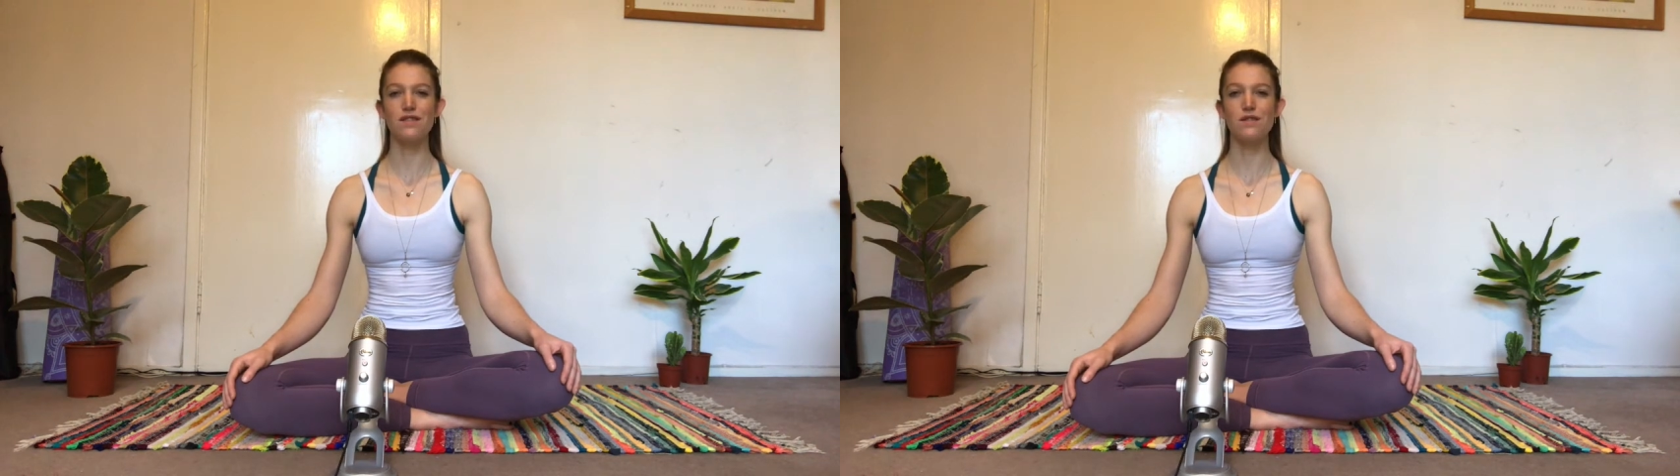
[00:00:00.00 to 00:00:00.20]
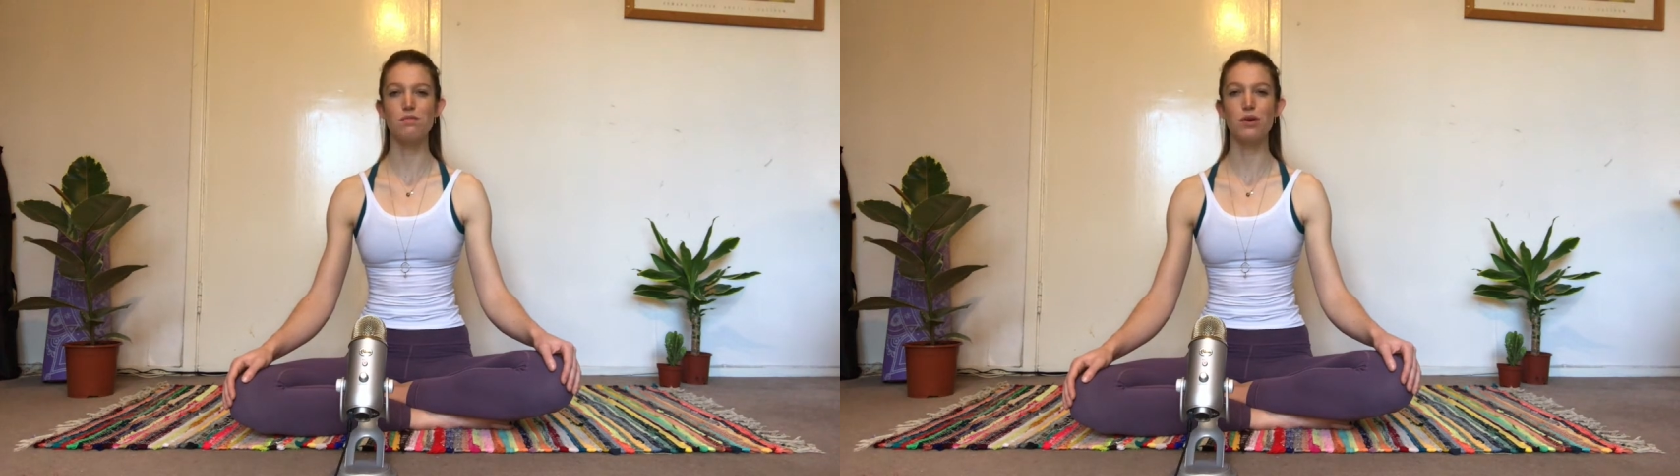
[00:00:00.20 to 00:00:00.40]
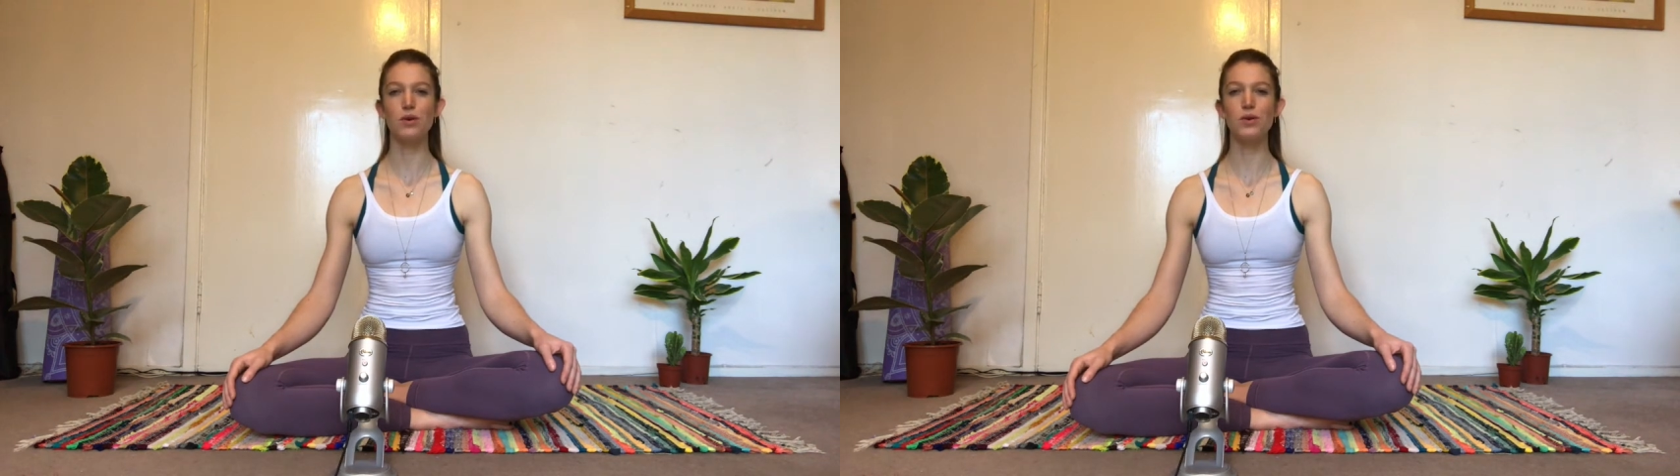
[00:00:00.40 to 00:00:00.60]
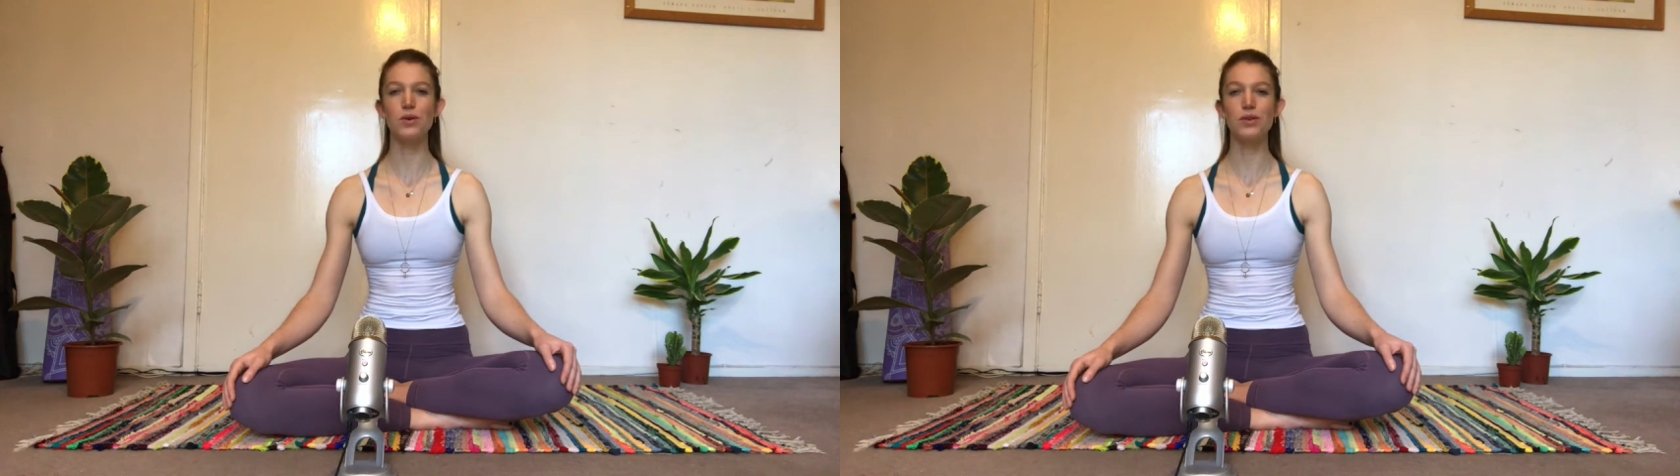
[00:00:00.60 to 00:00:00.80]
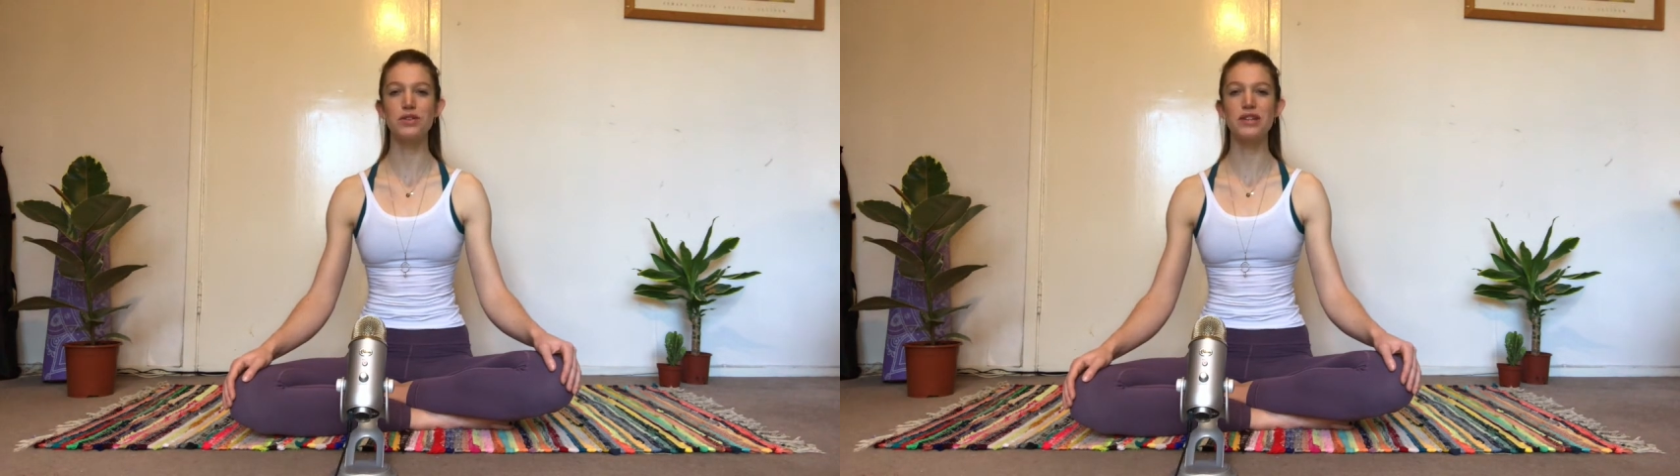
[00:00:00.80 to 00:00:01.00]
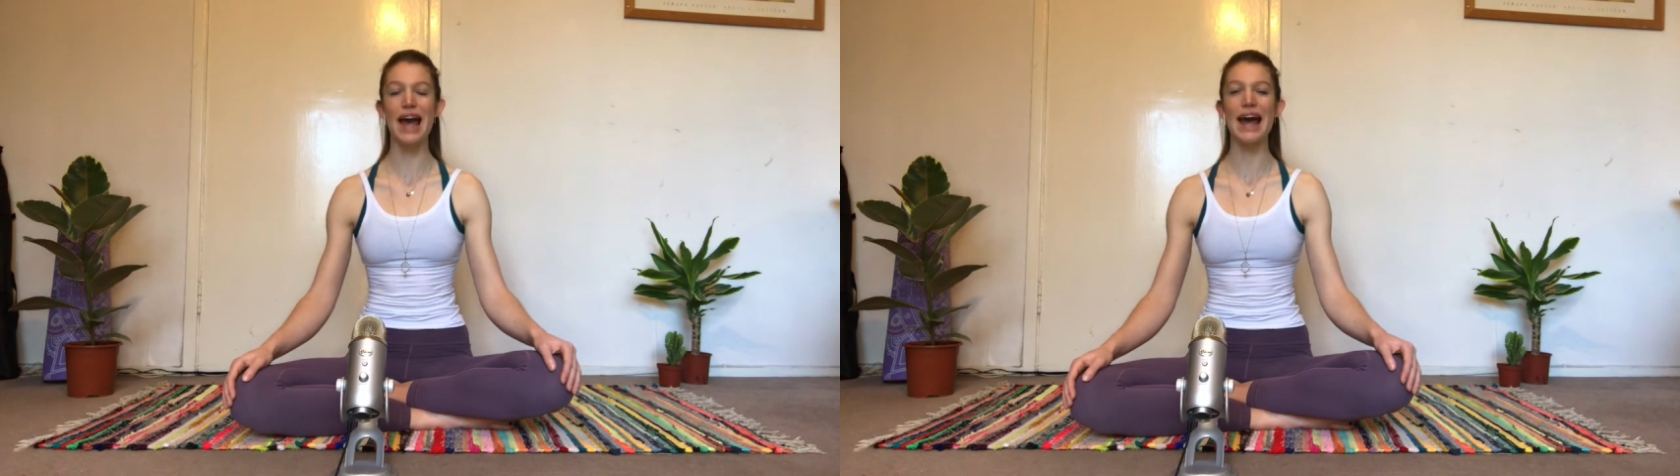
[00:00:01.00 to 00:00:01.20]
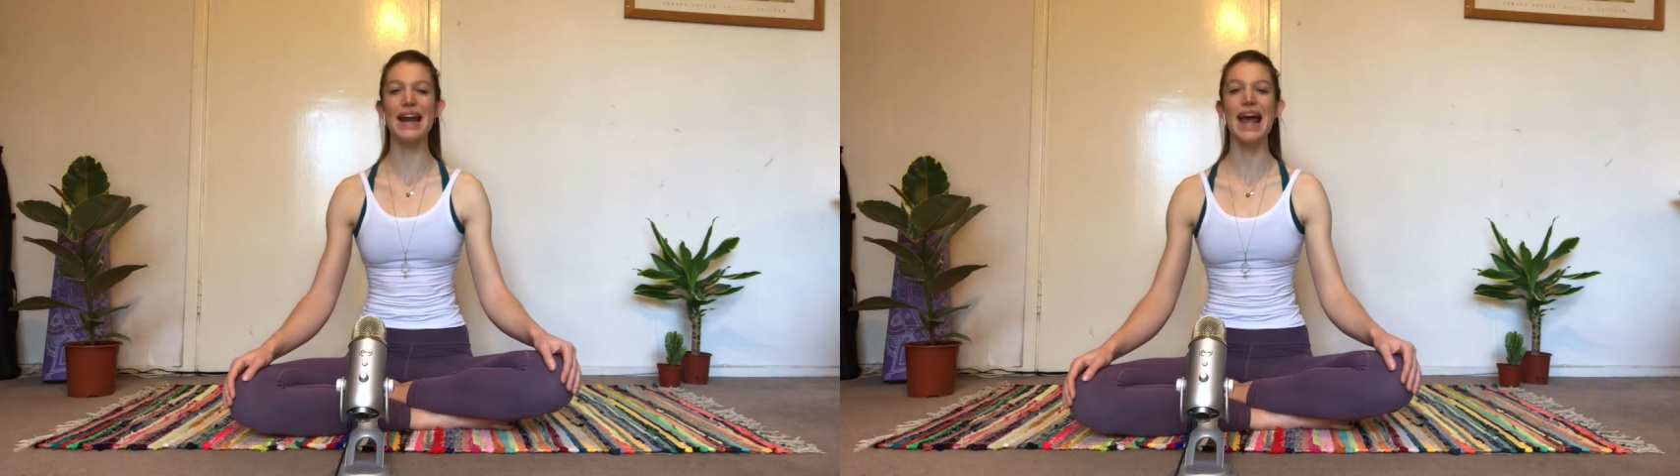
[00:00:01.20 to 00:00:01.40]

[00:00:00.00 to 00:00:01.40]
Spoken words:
Pause and